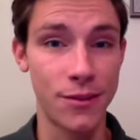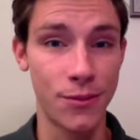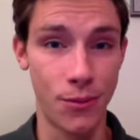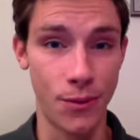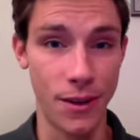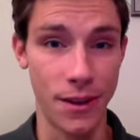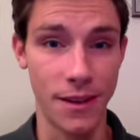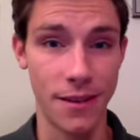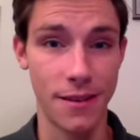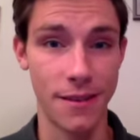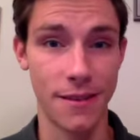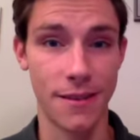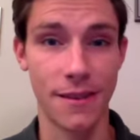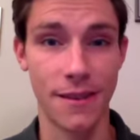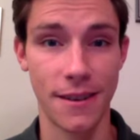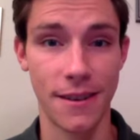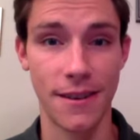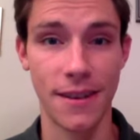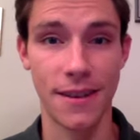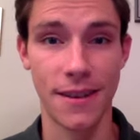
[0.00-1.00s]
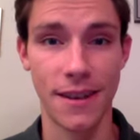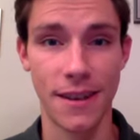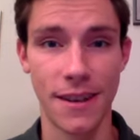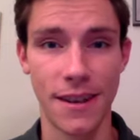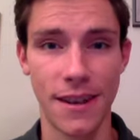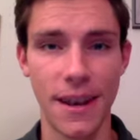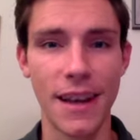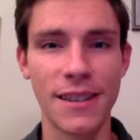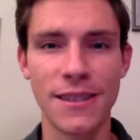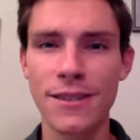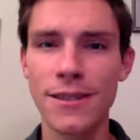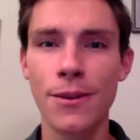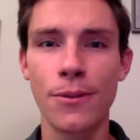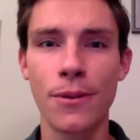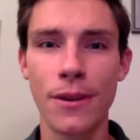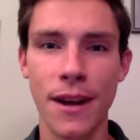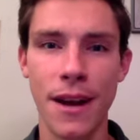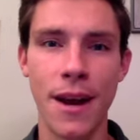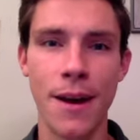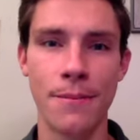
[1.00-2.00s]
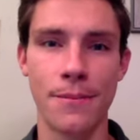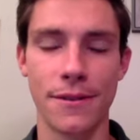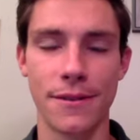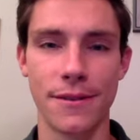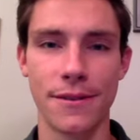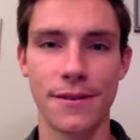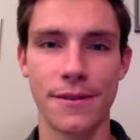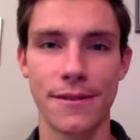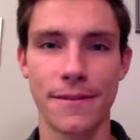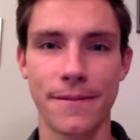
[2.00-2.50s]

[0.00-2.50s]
week and see what happens.